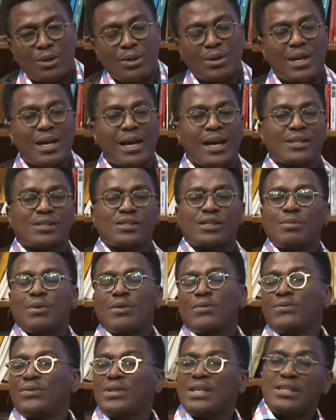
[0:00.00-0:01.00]
looking at some
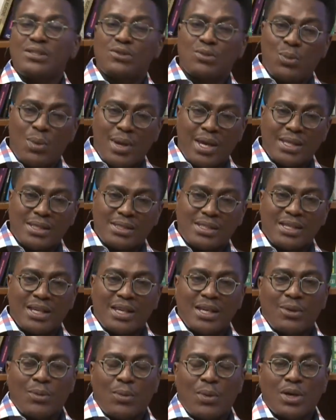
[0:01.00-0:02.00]
of these wins.
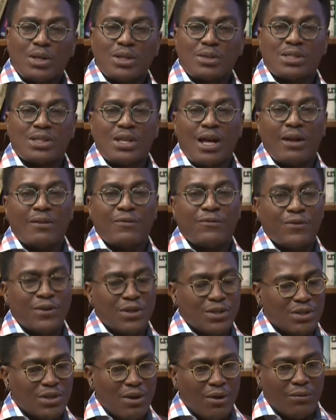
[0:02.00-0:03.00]
We're going to start
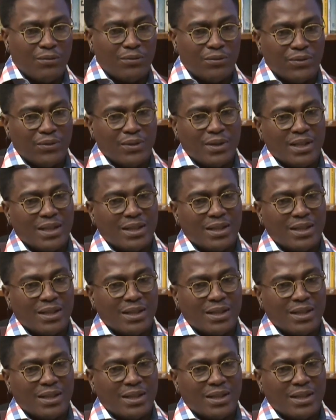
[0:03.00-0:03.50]
first off.